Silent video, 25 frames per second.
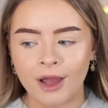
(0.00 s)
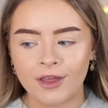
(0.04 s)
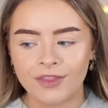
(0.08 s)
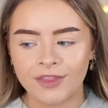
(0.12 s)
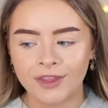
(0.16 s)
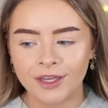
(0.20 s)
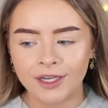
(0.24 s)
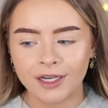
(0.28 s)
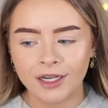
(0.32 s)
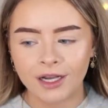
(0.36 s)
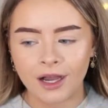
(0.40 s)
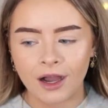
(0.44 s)
I
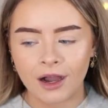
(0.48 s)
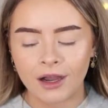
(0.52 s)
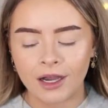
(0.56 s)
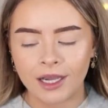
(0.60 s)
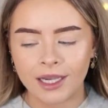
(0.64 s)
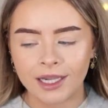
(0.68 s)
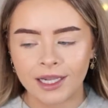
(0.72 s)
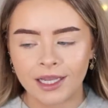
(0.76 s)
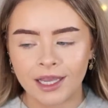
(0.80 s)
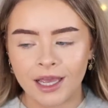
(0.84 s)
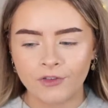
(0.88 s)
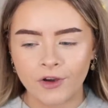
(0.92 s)
think
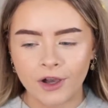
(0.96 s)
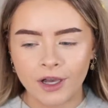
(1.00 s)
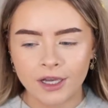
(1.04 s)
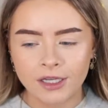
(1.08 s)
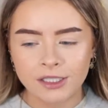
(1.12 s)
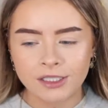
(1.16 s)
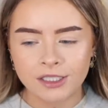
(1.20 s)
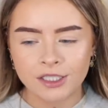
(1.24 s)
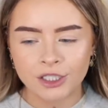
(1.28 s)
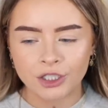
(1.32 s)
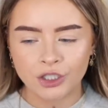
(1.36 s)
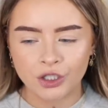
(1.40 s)
I
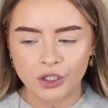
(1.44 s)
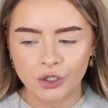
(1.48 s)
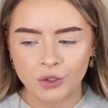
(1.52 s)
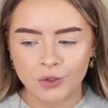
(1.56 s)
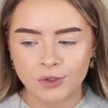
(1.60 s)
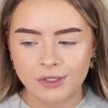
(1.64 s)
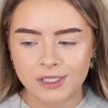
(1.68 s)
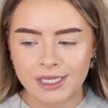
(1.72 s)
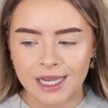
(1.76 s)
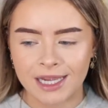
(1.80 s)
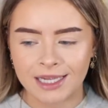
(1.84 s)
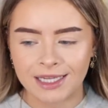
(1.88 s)
first
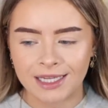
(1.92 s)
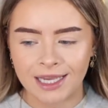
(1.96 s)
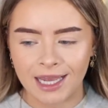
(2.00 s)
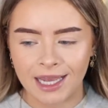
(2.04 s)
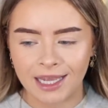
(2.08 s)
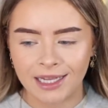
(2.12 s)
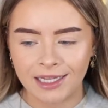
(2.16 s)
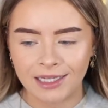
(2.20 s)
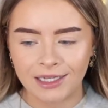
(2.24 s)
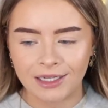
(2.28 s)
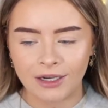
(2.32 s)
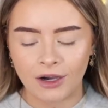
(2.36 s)
used a
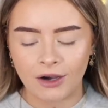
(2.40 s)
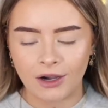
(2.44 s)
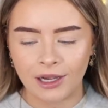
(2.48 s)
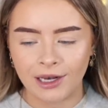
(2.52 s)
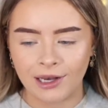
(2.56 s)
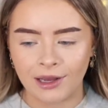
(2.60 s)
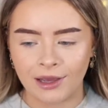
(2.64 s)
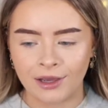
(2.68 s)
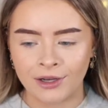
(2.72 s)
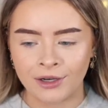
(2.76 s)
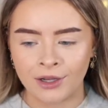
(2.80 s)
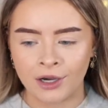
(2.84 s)
cake
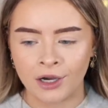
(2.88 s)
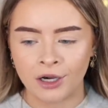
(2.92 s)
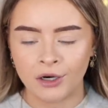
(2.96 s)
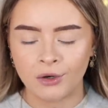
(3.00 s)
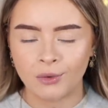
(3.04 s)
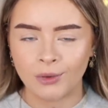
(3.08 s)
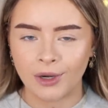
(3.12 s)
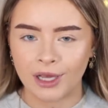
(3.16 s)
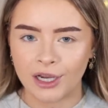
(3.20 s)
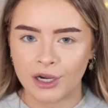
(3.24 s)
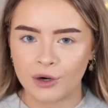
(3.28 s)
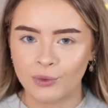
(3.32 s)
eyeliner
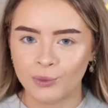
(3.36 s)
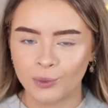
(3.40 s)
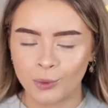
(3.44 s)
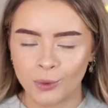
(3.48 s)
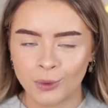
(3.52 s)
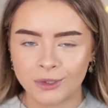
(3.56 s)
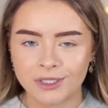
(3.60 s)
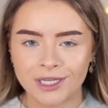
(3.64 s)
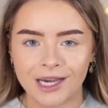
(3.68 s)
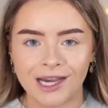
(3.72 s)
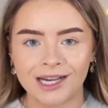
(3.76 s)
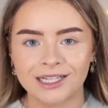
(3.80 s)
or like a
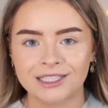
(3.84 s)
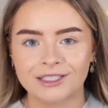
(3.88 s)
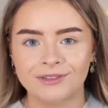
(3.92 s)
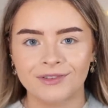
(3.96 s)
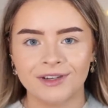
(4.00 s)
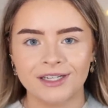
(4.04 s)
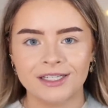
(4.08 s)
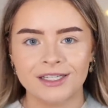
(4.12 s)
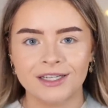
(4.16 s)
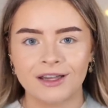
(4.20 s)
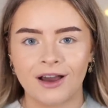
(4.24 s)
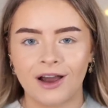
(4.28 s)
water
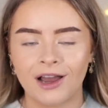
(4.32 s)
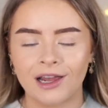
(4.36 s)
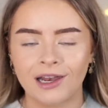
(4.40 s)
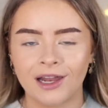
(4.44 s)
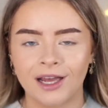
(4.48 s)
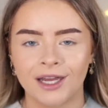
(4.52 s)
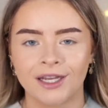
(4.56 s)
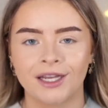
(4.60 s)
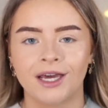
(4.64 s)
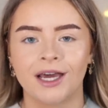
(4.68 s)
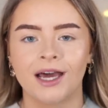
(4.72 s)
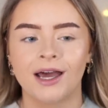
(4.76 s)
activated
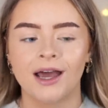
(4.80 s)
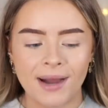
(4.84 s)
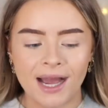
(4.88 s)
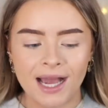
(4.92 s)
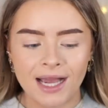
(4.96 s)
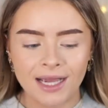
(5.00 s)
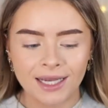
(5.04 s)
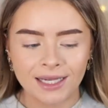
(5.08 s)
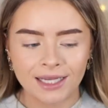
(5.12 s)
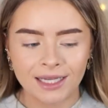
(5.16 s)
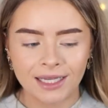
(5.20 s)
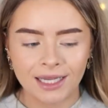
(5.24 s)
eyeliner
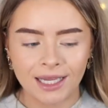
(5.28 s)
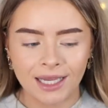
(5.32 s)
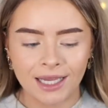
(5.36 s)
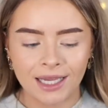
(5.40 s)
back